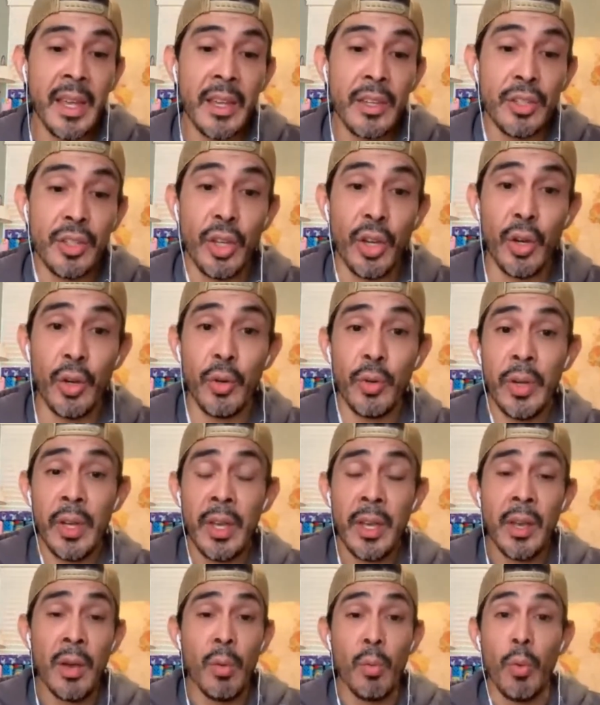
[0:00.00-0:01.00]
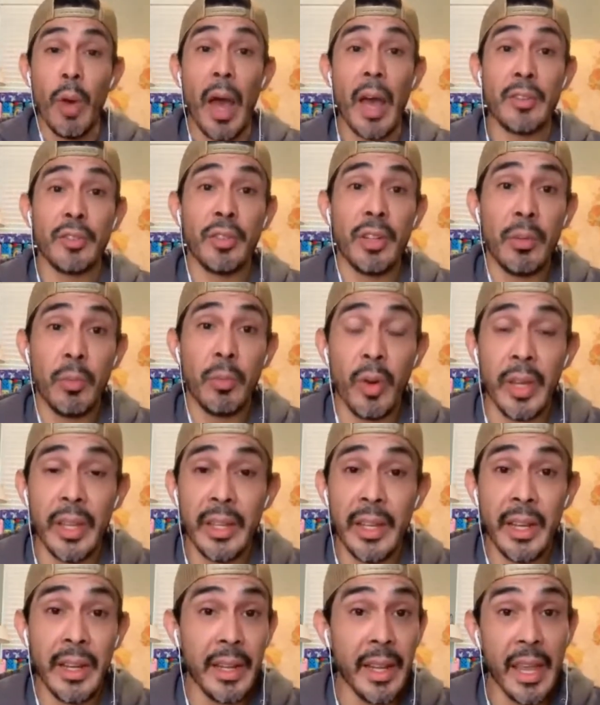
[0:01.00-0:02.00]
So I started
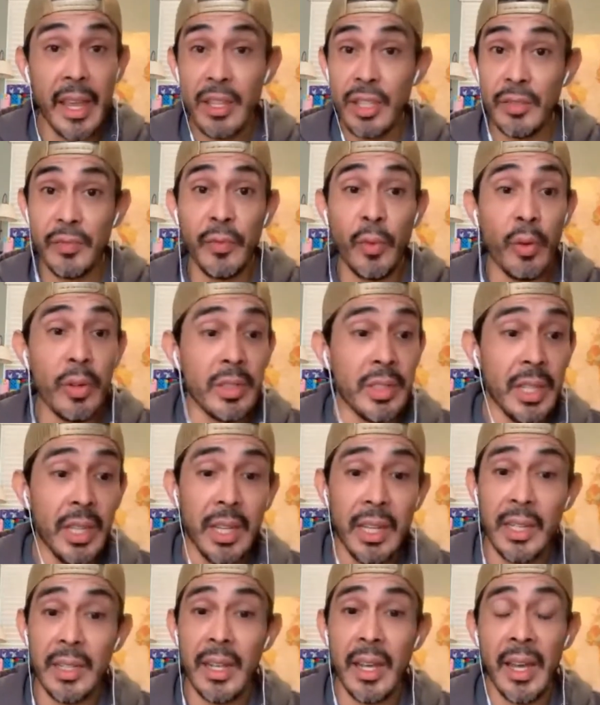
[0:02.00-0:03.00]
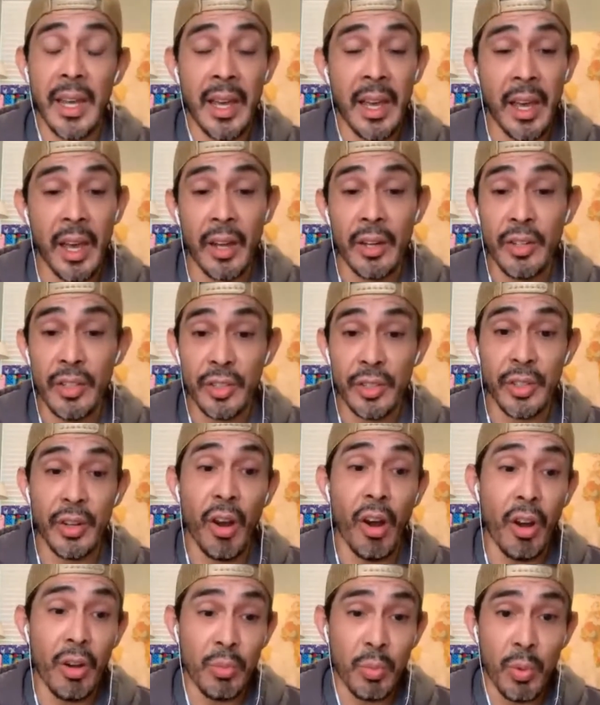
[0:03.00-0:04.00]
working at the age of 14. I, I understood
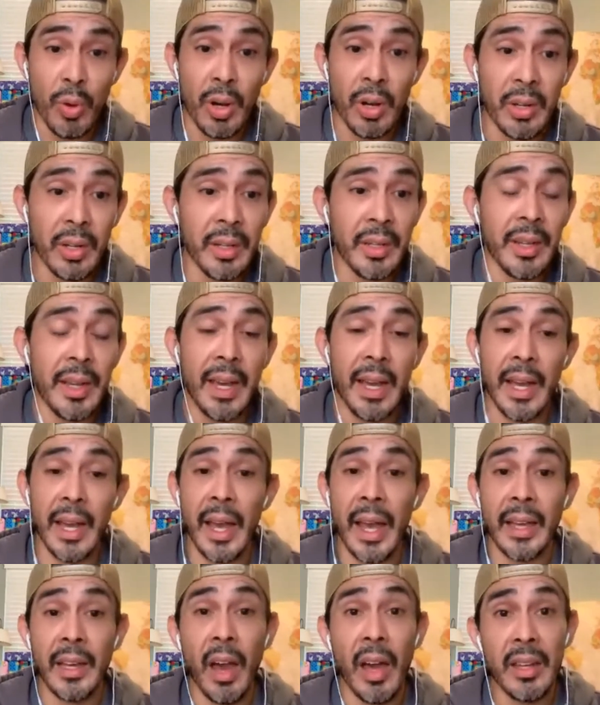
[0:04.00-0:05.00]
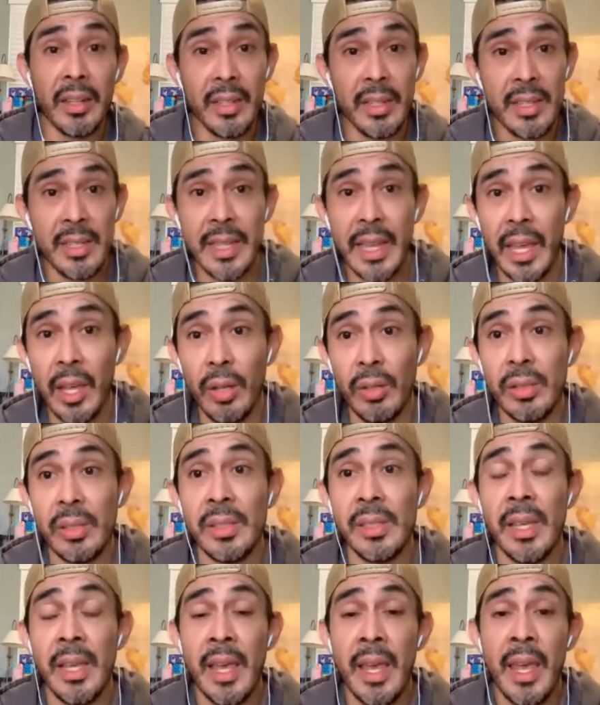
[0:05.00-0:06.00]
hard work. Uh, I got into
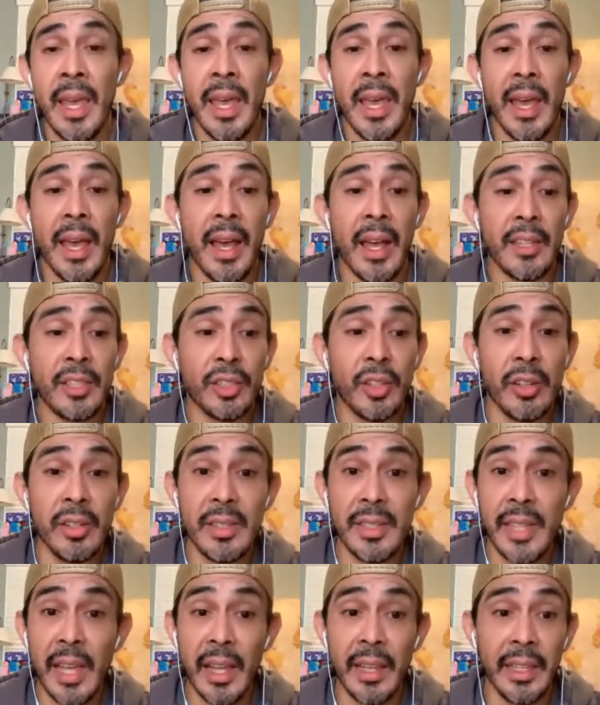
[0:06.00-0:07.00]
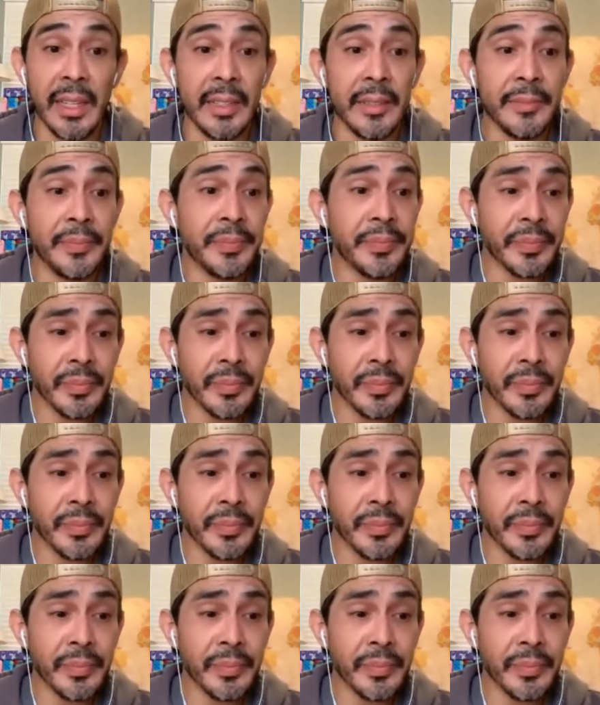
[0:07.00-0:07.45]
sales, uh, started selling